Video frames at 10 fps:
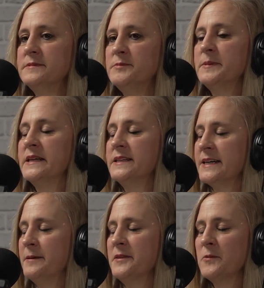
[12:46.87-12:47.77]
spending
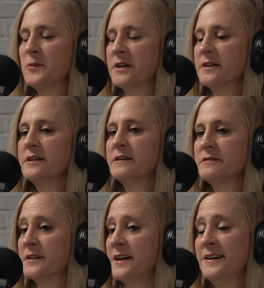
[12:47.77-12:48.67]
time in the Word
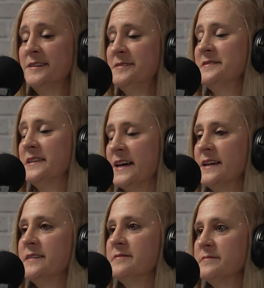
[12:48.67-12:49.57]
of God, that